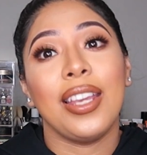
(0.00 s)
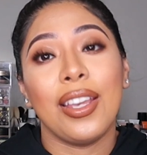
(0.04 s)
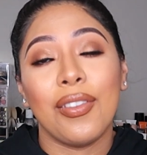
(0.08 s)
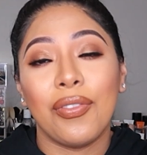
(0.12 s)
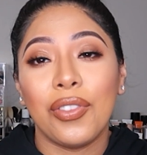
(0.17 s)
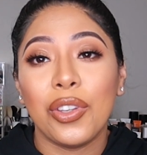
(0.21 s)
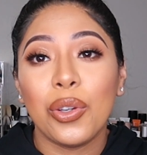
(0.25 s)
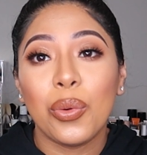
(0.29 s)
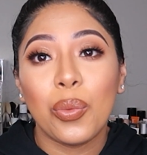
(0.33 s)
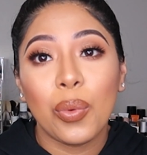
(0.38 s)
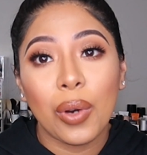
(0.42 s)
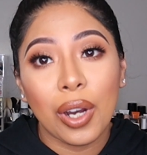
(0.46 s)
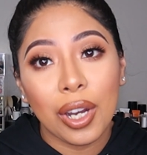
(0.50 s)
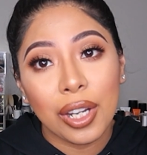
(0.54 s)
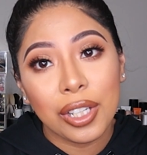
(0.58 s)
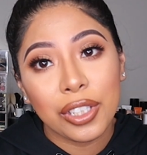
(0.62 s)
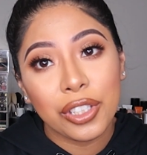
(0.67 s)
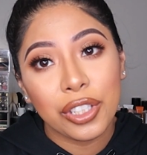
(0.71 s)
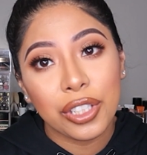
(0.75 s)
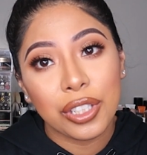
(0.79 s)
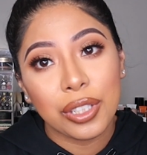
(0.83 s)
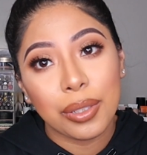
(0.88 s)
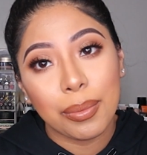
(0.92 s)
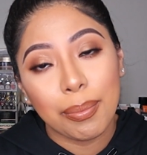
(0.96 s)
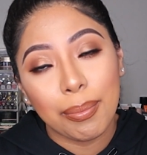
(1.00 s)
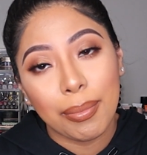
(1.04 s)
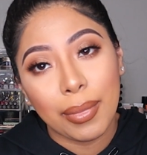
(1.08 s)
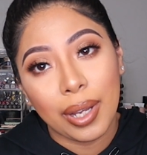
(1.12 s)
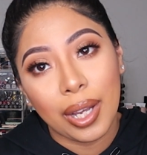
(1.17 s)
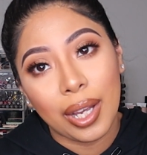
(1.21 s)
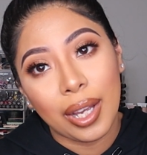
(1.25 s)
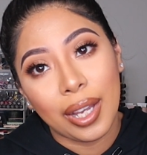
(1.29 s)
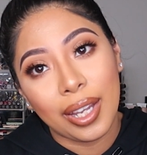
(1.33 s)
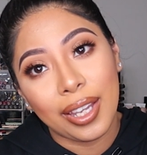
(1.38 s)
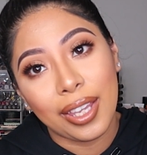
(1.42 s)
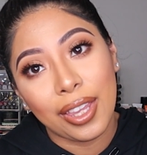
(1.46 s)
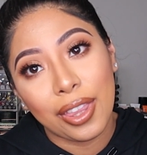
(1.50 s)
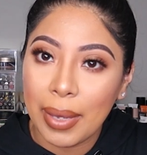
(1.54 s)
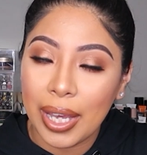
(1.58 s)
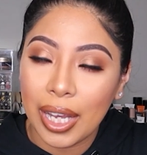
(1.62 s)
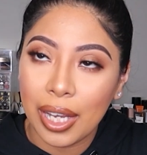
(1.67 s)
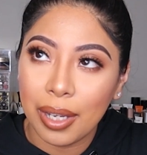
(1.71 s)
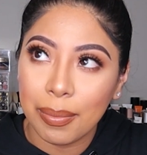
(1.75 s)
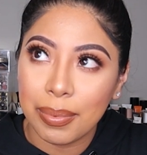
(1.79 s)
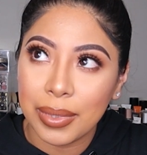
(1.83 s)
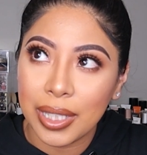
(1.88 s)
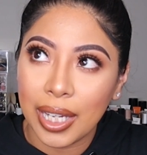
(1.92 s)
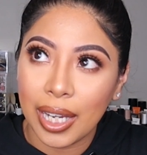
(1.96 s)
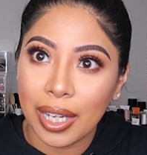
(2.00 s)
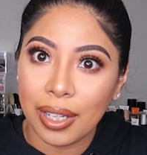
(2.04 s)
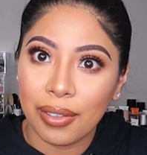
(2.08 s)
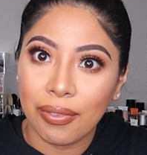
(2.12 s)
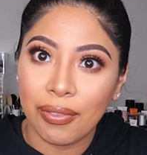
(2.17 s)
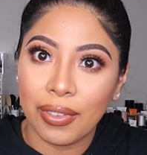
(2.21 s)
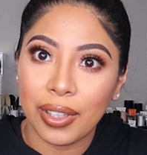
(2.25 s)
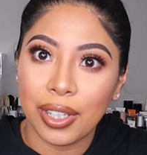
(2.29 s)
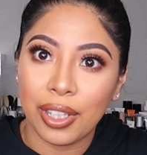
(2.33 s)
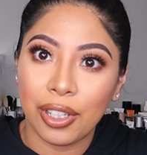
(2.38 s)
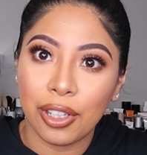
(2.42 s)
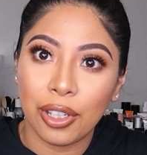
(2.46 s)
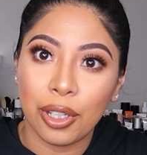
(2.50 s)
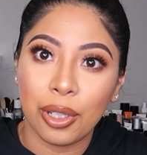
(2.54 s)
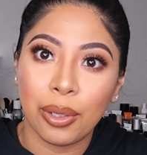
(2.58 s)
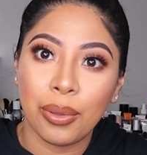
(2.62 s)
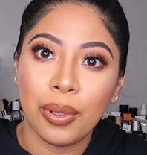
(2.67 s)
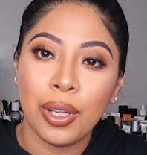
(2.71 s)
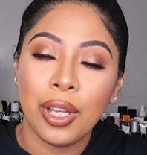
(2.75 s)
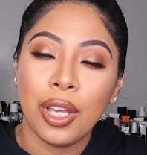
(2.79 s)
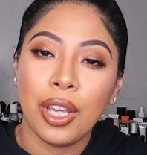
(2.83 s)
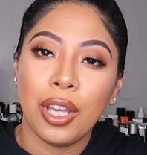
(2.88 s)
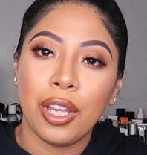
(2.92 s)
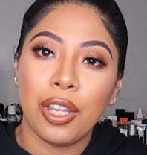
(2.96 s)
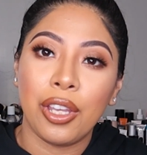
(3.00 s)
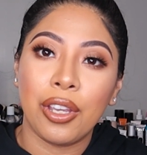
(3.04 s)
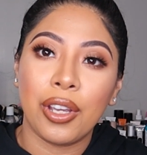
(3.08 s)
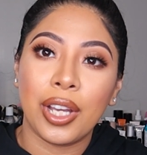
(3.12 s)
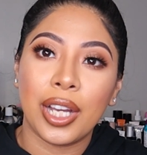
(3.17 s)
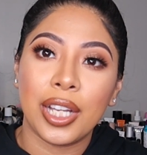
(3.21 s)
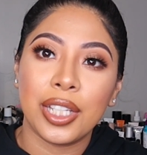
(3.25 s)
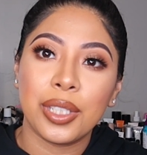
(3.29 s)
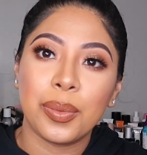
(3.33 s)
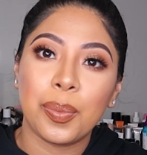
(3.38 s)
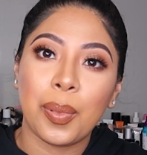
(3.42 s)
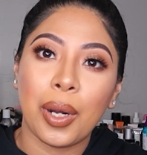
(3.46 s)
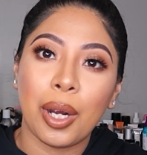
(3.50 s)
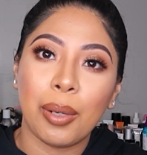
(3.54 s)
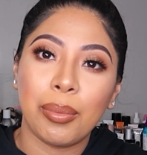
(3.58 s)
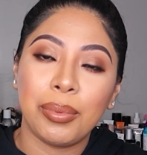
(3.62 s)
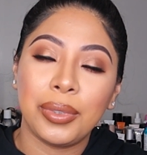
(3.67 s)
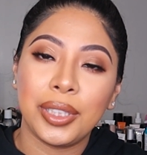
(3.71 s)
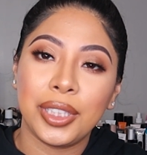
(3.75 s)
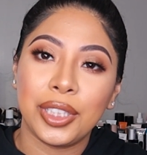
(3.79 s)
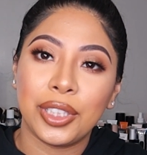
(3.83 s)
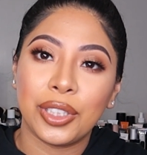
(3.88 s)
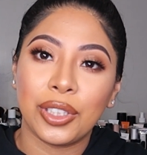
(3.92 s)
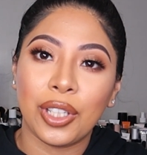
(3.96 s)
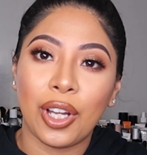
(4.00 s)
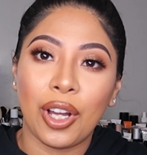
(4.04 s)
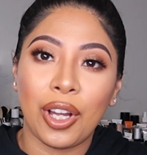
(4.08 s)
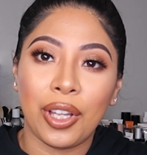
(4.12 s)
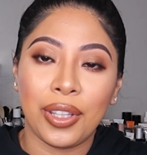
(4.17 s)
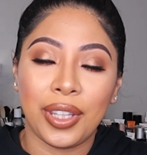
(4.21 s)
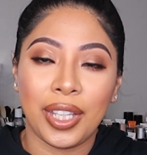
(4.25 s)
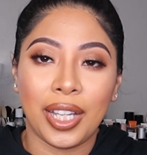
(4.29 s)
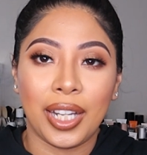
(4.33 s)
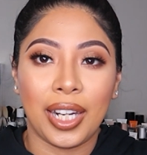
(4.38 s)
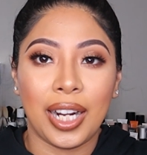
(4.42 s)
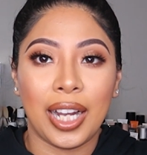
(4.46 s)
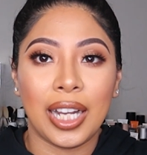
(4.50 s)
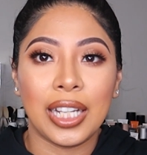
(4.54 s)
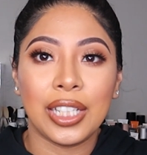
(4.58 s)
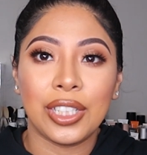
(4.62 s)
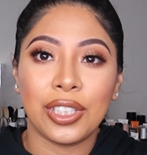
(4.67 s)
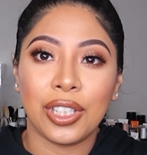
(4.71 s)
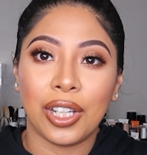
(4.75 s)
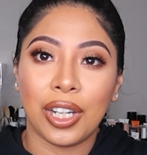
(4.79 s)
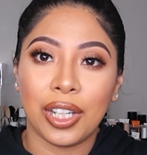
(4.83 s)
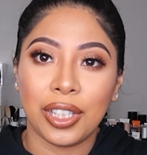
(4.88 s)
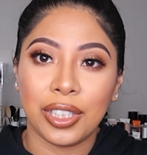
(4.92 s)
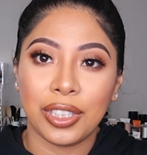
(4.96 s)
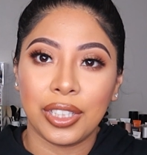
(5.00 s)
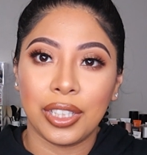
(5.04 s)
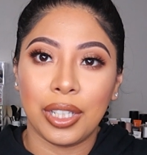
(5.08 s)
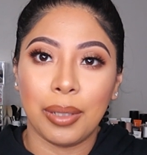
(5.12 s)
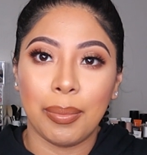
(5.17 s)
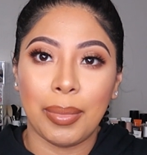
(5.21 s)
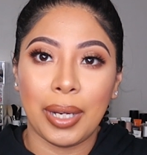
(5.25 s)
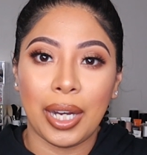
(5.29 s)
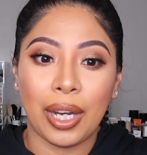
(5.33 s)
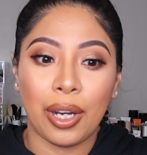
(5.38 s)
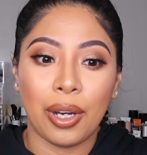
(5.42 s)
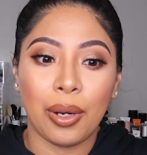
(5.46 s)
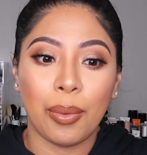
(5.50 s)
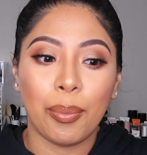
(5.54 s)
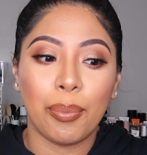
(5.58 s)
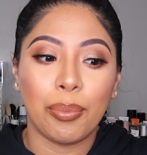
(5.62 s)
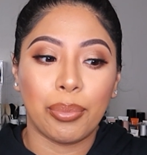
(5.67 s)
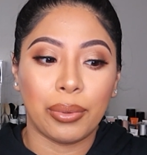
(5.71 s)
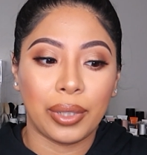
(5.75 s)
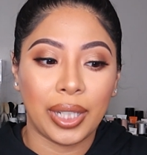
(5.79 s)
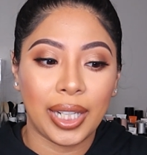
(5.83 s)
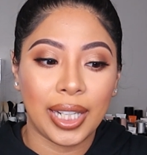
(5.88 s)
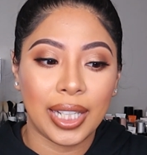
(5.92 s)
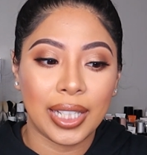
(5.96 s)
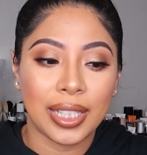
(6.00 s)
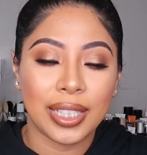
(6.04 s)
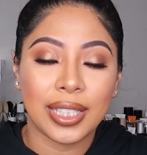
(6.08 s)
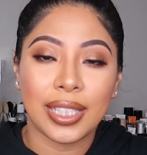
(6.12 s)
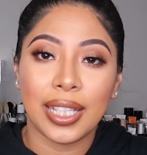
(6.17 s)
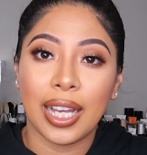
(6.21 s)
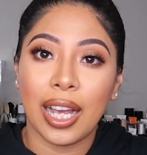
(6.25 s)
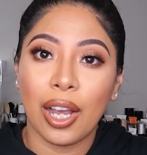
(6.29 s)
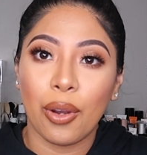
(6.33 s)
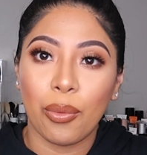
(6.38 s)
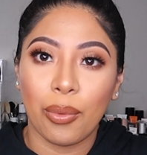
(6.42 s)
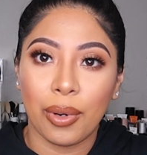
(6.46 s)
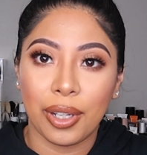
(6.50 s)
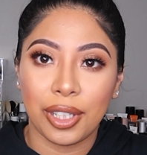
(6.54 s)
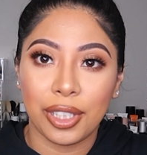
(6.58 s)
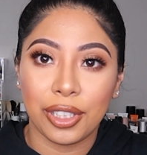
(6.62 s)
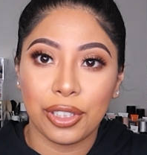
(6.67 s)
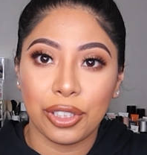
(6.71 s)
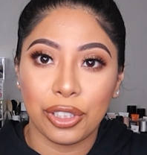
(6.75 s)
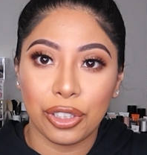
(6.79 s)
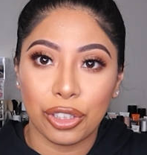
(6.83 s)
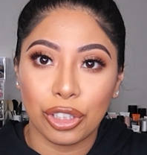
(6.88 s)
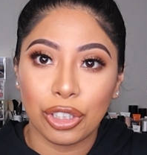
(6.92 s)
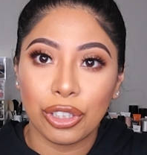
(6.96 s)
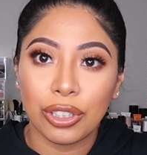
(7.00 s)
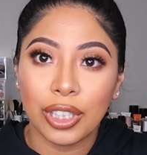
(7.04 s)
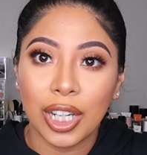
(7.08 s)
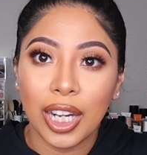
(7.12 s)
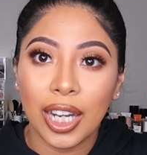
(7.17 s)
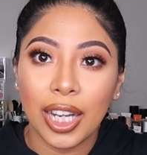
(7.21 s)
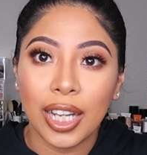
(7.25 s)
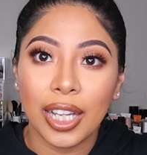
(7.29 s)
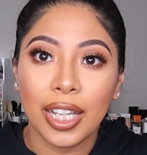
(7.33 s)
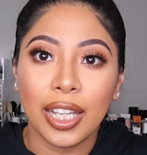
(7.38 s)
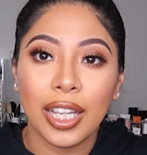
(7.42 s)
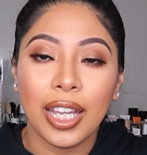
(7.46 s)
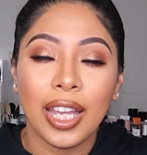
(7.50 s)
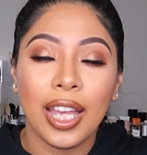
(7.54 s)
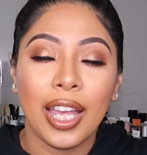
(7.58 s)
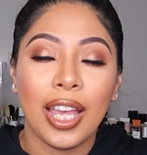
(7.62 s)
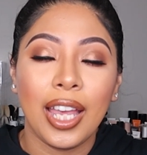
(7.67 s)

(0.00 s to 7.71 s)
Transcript: If you watched my makeup tag video, you guys probably saw that I talked about brands that I wanted to try.